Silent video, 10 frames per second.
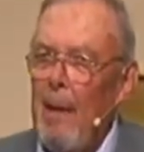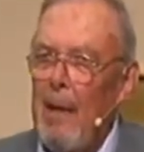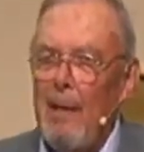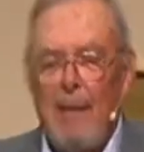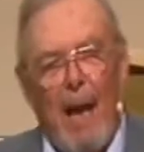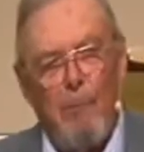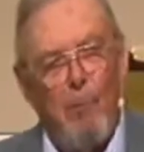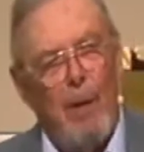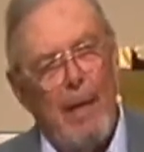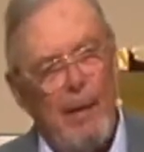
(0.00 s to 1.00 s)
Because I
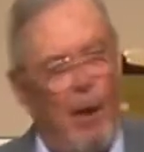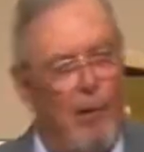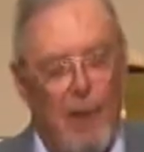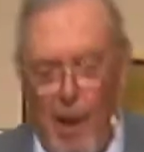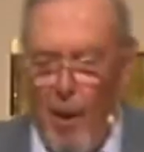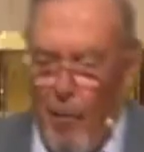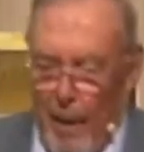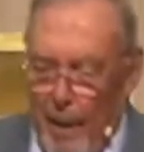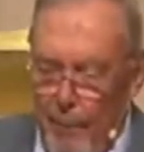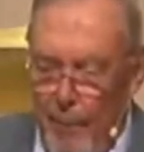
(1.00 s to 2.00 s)
really don't know
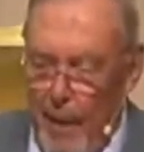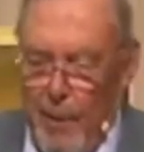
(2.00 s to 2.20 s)
if the